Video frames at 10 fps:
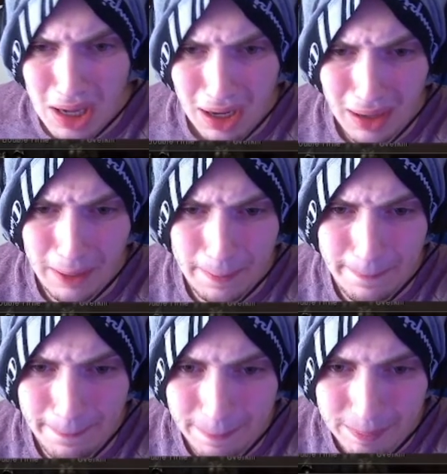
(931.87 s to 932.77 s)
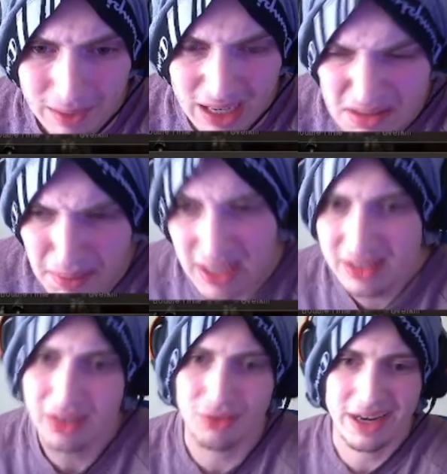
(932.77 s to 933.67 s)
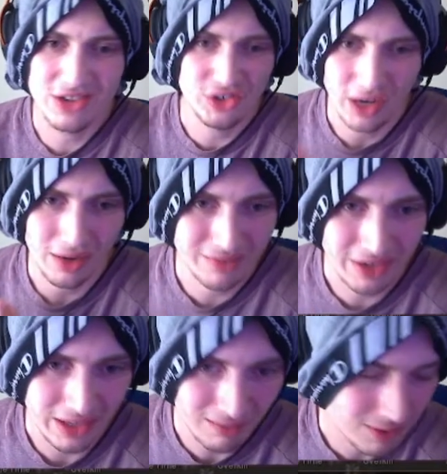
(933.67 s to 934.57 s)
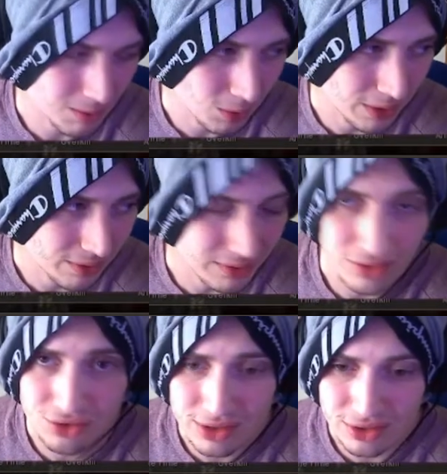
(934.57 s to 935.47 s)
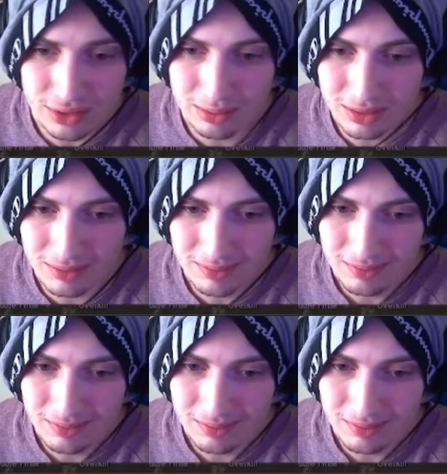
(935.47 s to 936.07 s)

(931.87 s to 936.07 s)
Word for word: Um, any peaks at a range you're not very comfortable with with the Street Sweeper,